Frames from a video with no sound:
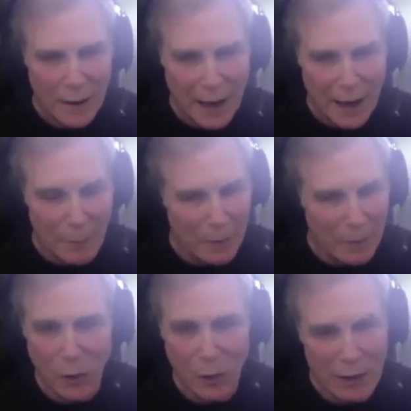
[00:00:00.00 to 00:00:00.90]
and maybe
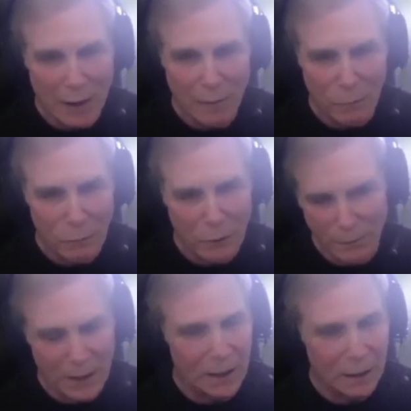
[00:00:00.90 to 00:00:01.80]
you end up with
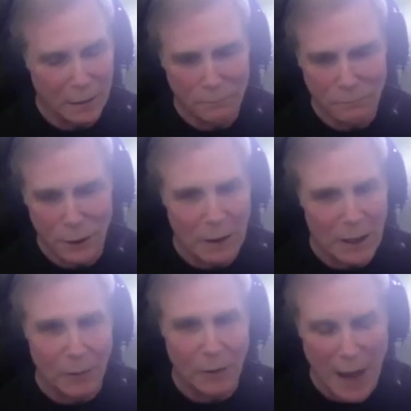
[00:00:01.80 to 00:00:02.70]
making you know a
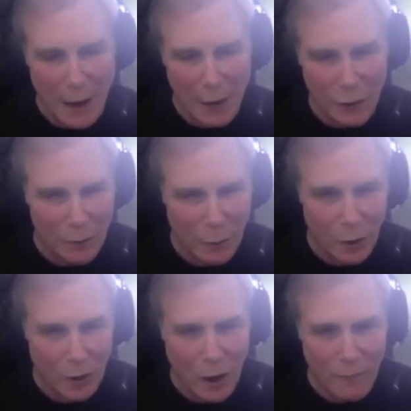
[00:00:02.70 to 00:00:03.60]
couple thousand or
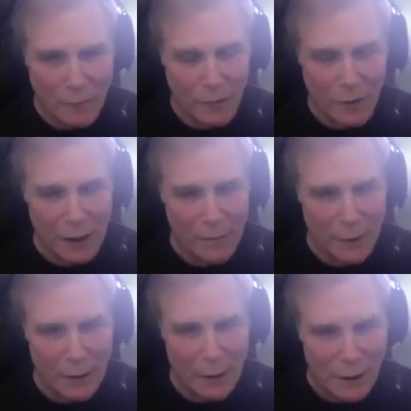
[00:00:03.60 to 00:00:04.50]
more off of the
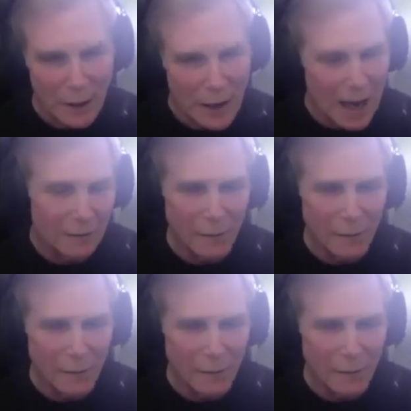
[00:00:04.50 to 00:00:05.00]
company i mm-hmm.